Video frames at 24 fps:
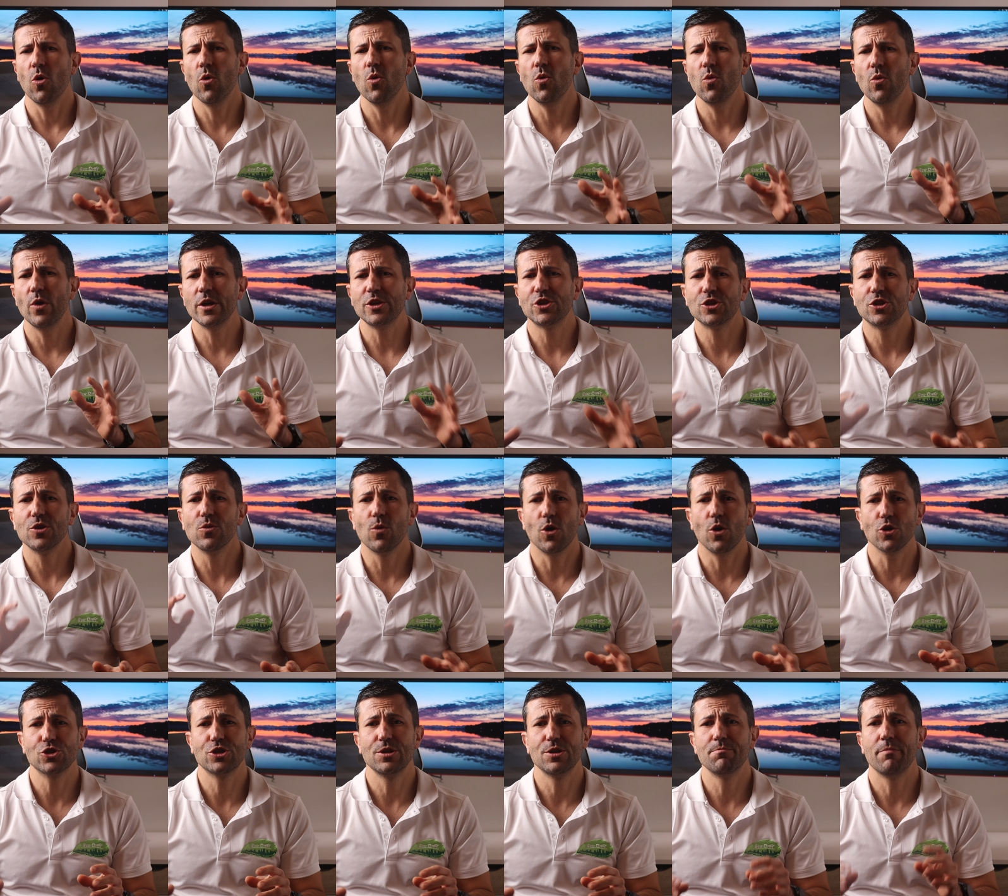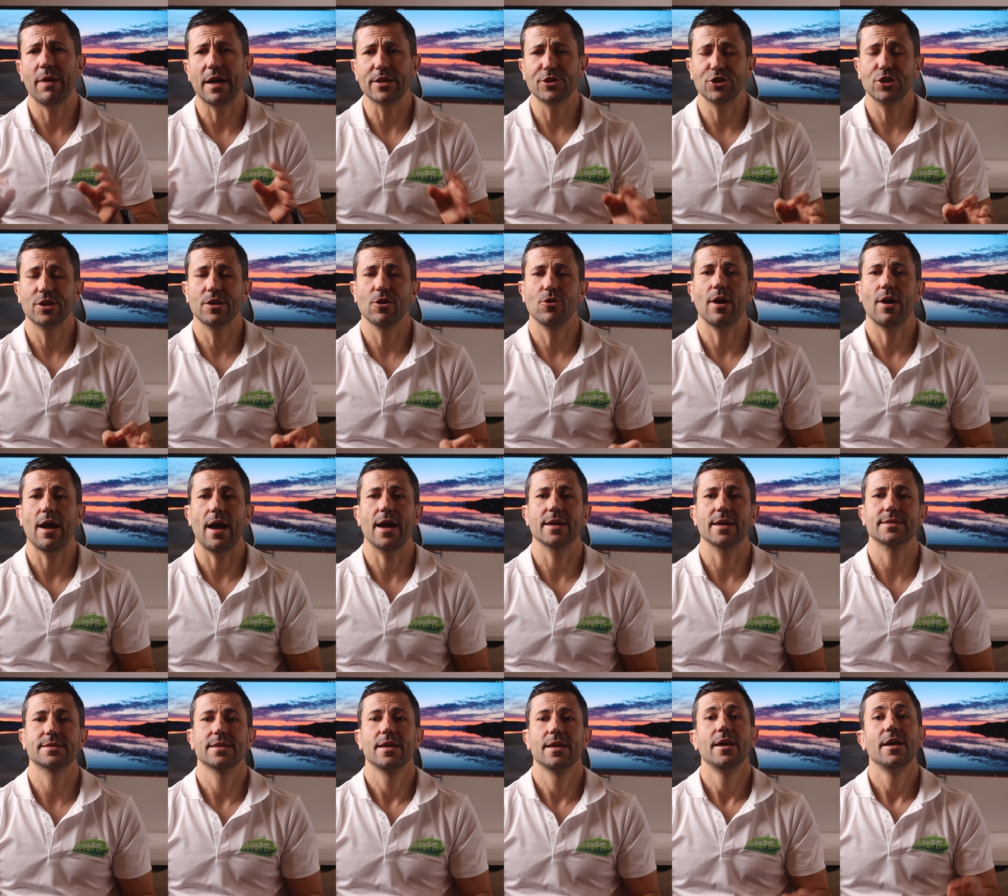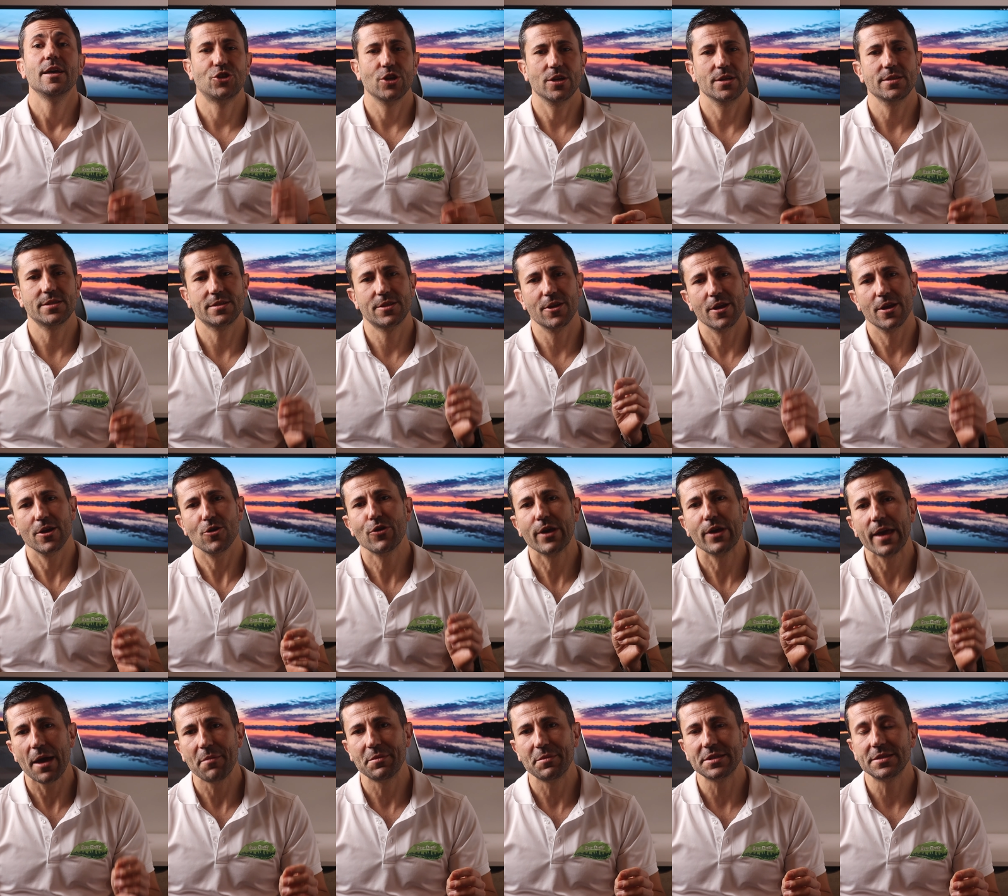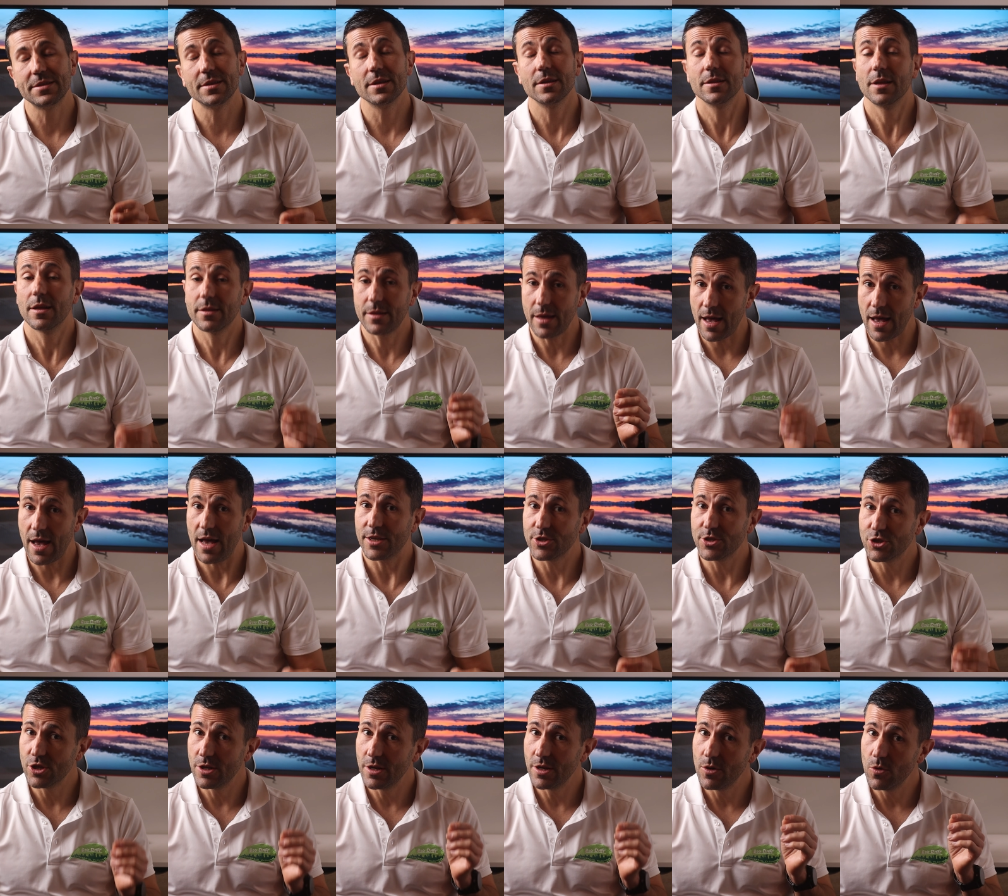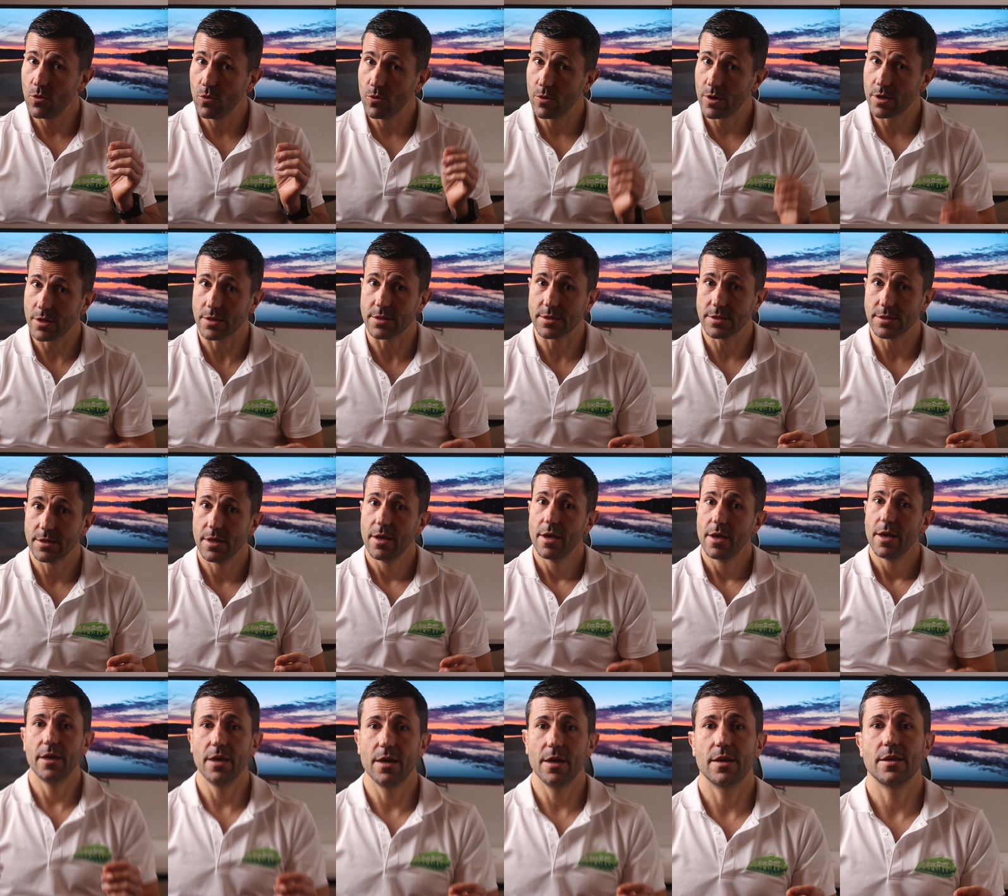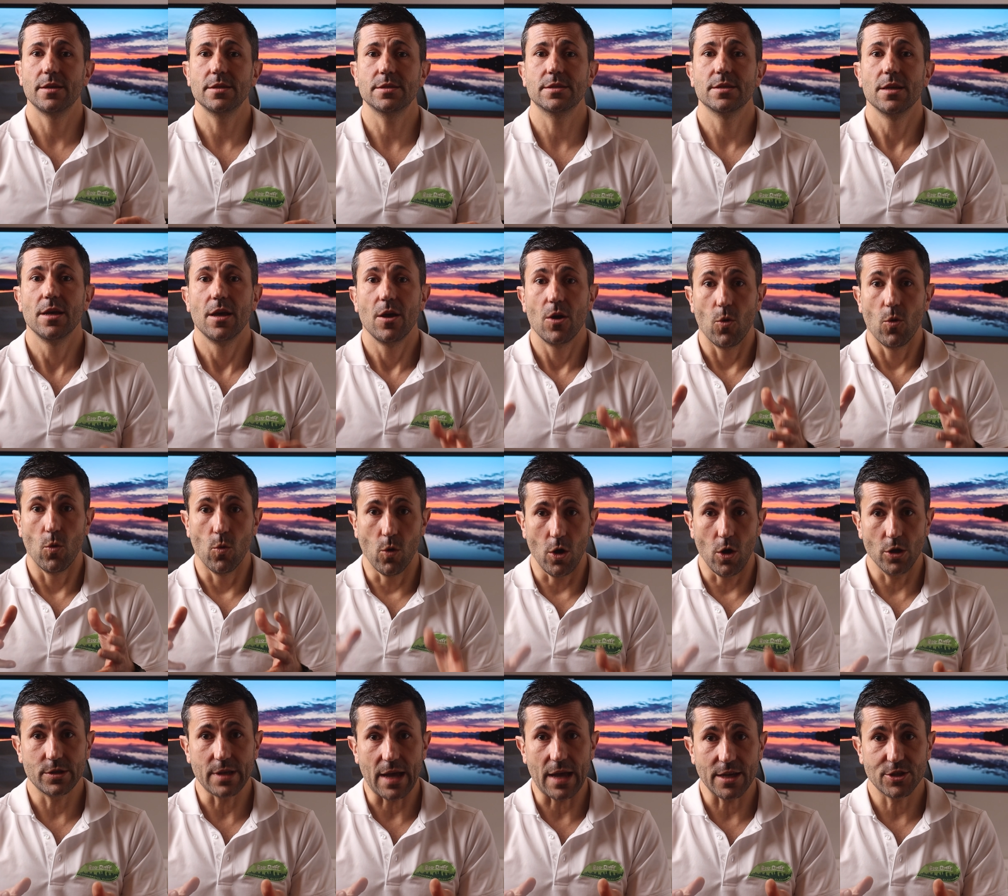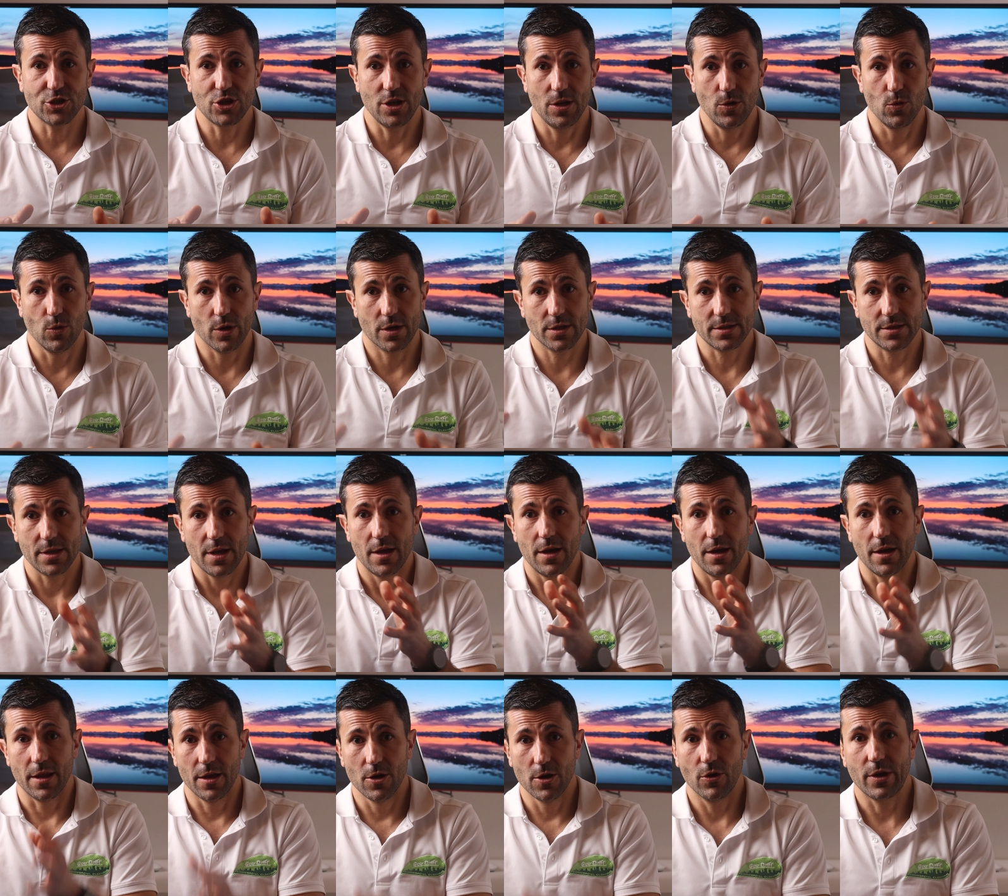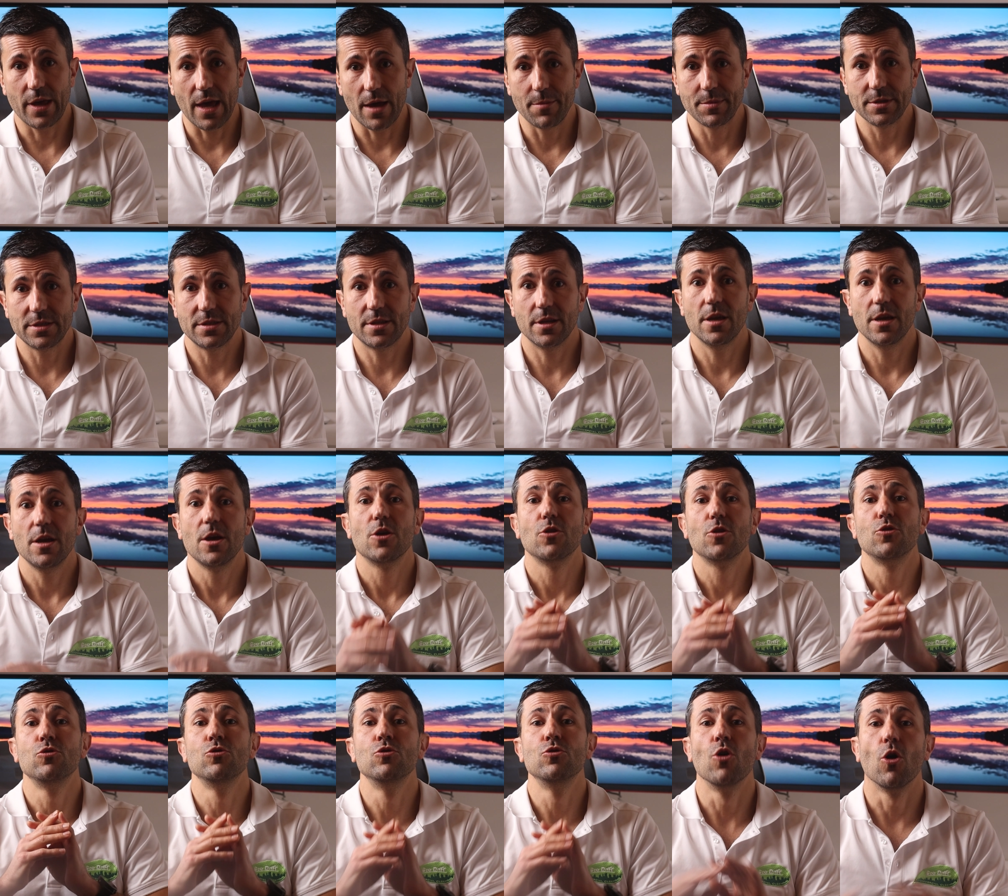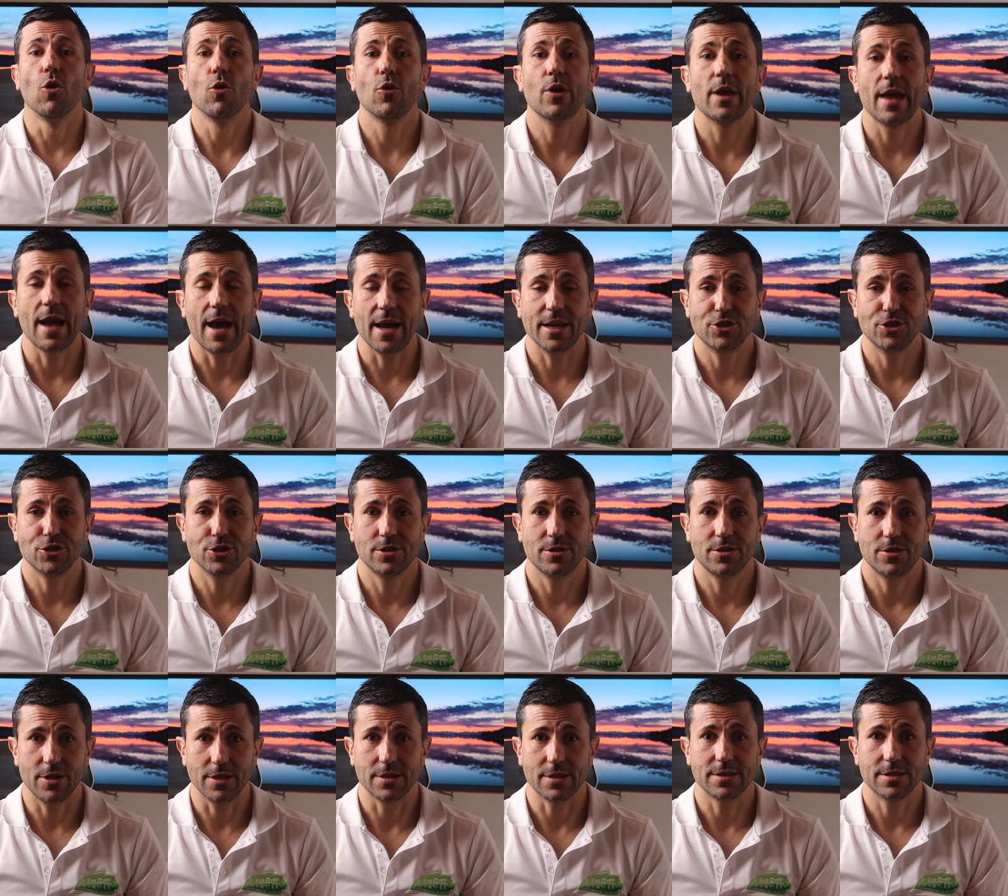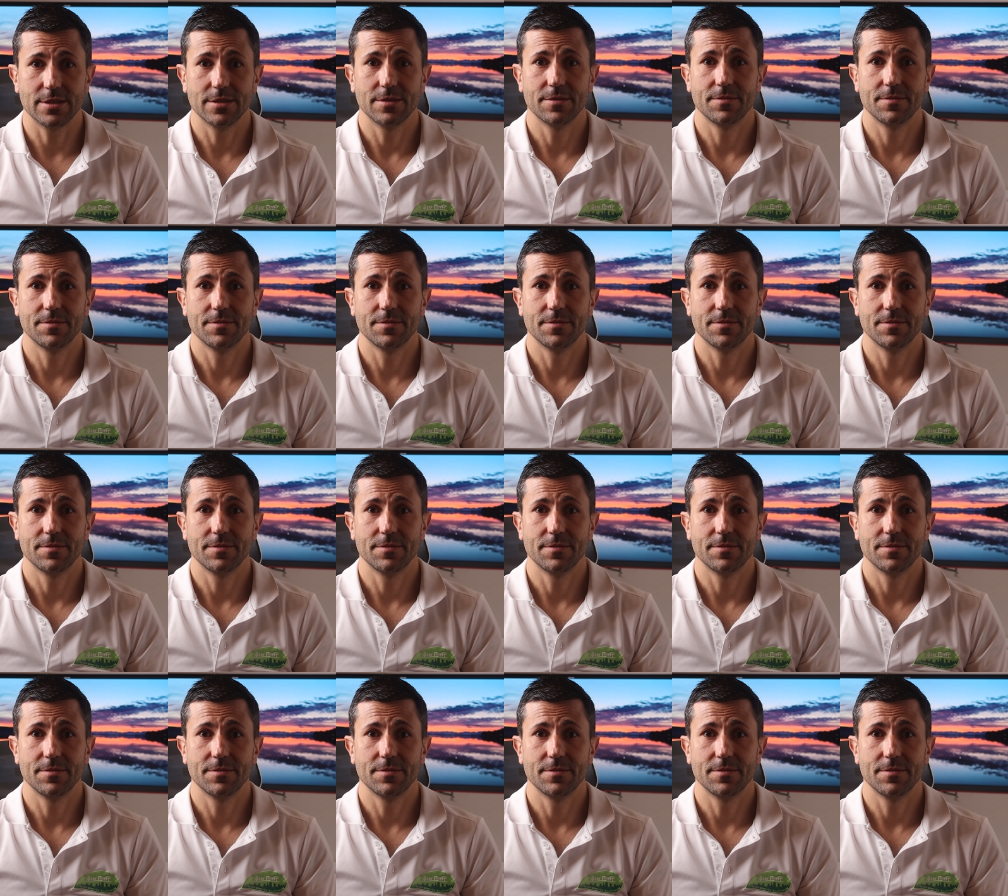wishy-washy magical hacks, just real chemistry that actually works. Here is what actually works, real chemistry, no reaction tricks.